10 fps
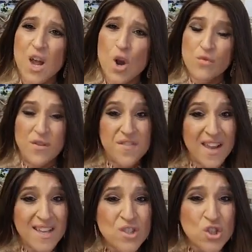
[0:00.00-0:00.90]

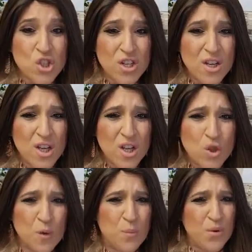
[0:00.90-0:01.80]
Revenge
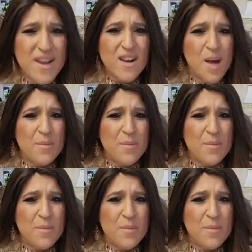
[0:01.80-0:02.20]
to break up a